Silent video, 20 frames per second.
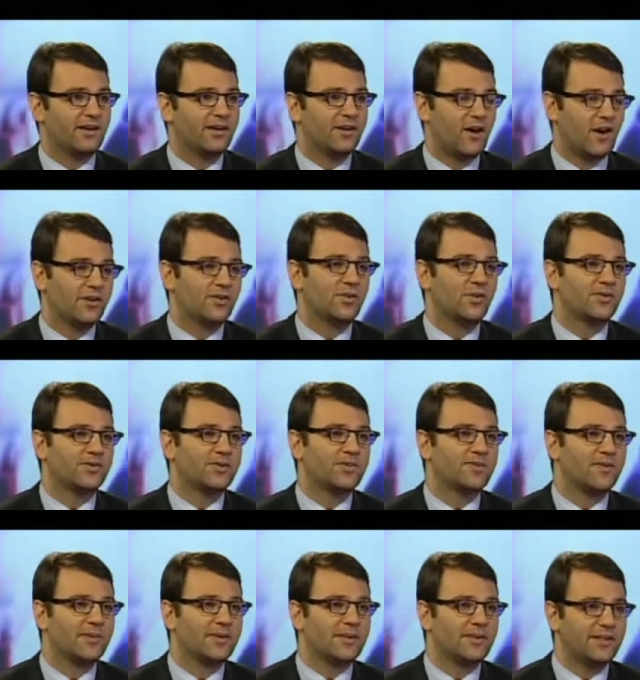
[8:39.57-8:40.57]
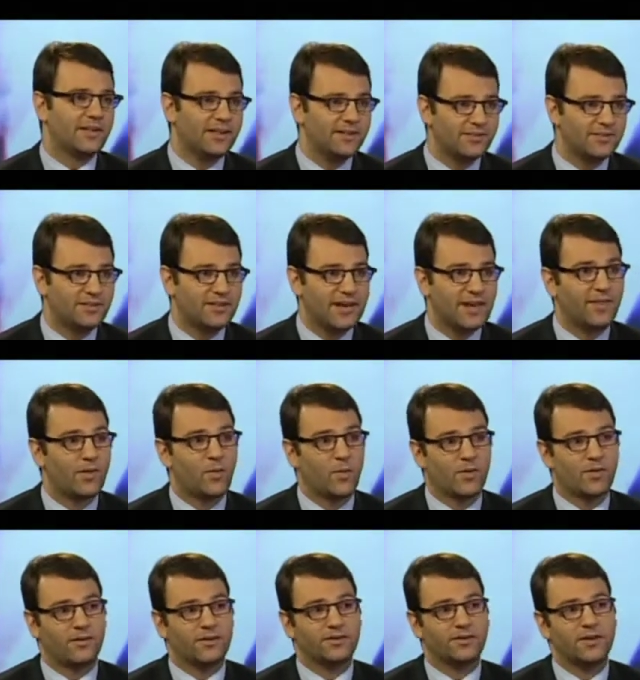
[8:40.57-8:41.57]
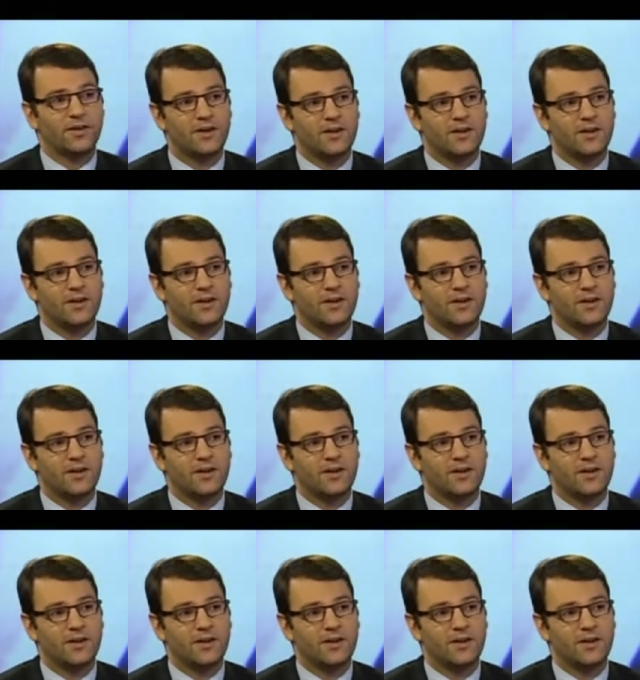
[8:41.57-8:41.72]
contours of the Middle East and the world,